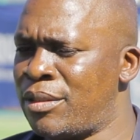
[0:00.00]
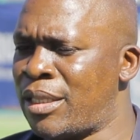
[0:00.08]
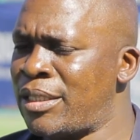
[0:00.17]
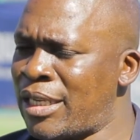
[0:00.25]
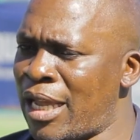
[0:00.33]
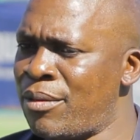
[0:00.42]

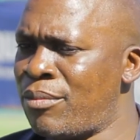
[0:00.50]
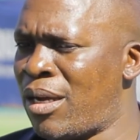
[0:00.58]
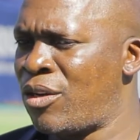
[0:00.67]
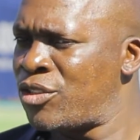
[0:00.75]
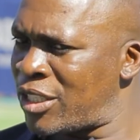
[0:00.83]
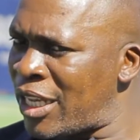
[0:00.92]
That time
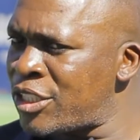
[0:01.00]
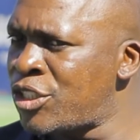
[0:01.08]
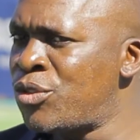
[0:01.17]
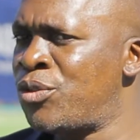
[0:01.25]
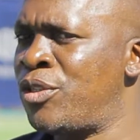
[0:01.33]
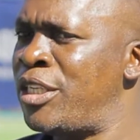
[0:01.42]
I was like
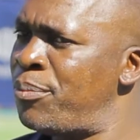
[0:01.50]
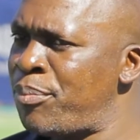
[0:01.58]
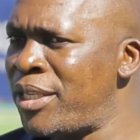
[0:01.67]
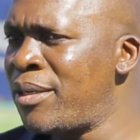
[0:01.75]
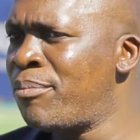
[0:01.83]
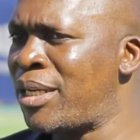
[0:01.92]
still
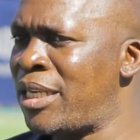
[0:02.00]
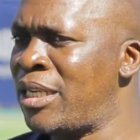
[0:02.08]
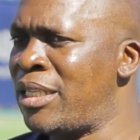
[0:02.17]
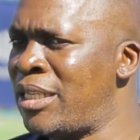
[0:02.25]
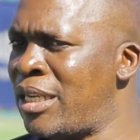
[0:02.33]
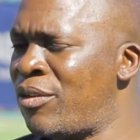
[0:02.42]
limping, but
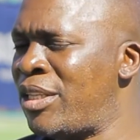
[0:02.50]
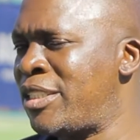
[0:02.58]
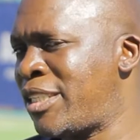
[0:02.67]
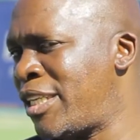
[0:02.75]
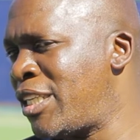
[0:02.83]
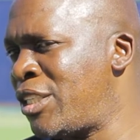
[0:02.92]
now they
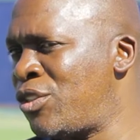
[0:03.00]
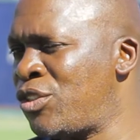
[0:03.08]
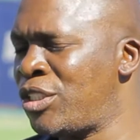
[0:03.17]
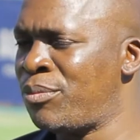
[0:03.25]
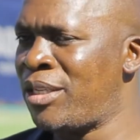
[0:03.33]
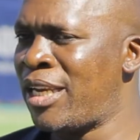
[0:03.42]
started
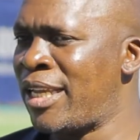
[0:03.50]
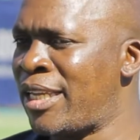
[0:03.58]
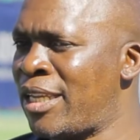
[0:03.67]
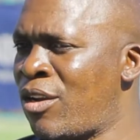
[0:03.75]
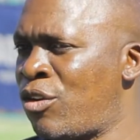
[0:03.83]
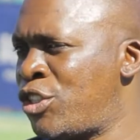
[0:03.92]
using me
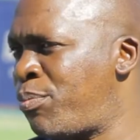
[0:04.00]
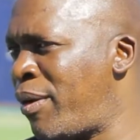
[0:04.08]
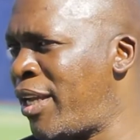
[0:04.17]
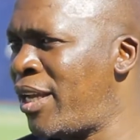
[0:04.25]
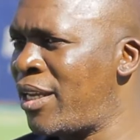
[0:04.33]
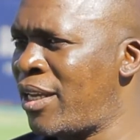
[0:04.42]
like coach
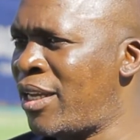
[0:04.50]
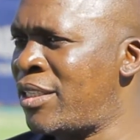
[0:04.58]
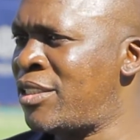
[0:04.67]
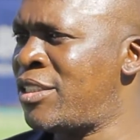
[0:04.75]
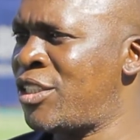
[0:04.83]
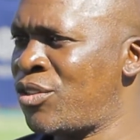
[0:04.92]
player
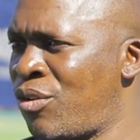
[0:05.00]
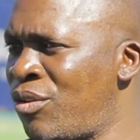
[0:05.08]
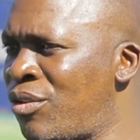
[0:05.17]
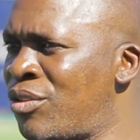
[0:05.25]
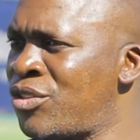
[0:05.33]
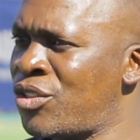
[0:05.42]
at Zesco.
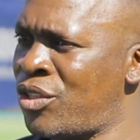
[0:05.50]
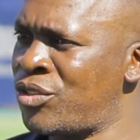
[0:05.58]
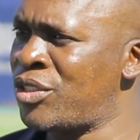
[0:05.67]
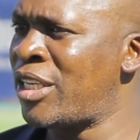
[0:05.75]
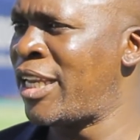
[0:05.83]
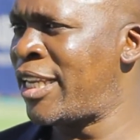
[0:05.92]
So I
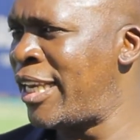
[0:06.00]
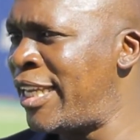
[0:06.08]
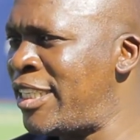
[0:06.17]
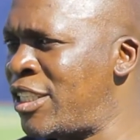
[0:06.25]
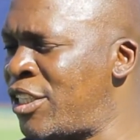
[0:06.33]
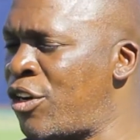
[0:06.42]
was like
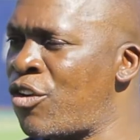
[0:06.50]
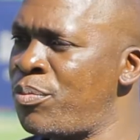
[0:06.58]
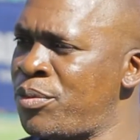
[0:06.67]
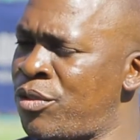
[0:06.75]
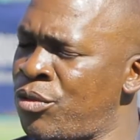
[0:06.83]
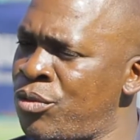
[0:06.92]
learning the
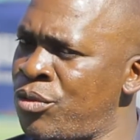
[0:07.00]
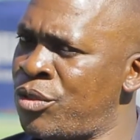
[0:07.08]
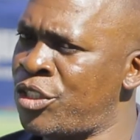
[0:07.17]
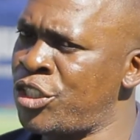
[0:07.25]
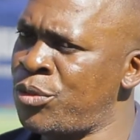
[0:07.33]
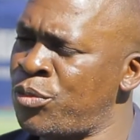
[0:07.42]
ropes through
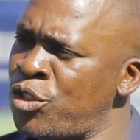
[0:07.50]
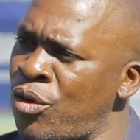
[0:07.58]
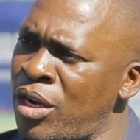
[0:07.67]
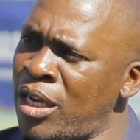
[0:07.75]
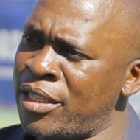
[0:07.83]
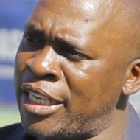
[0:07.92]
Chris
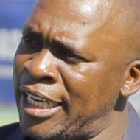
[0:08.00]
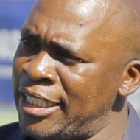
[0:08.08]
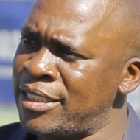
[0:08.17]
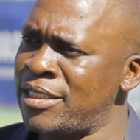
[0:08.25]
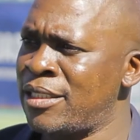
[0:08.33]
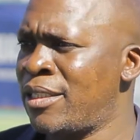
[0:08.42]
Mutonga, the
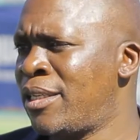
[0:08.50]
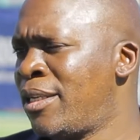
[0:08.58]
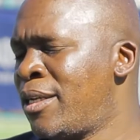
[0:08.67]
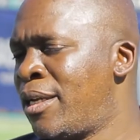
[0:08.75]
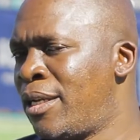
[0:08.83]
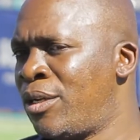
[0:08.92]
late,
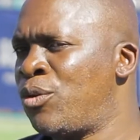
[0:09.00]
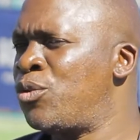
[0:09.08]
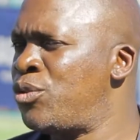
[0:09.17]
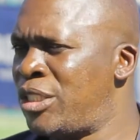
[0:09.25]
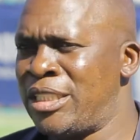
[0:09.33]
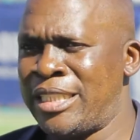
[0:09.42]

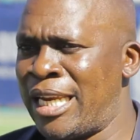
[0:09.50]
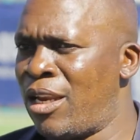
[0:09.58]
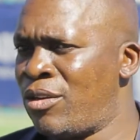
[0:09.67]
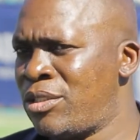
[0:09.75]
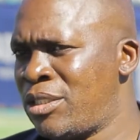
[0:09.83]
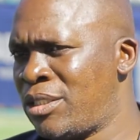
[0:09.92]
who did a
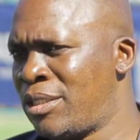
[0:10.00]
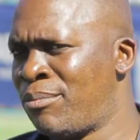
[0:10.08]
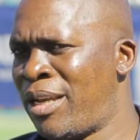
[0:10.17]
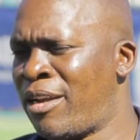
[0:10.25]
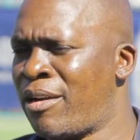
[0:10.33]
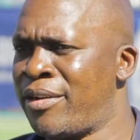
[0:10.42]
lot
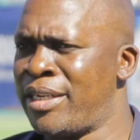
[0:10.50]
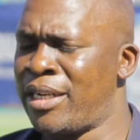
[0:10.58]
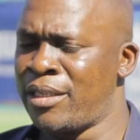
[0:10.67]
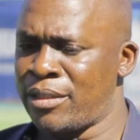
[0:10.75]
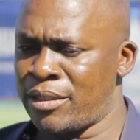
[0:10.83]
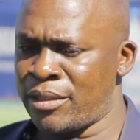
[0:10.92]
in my career.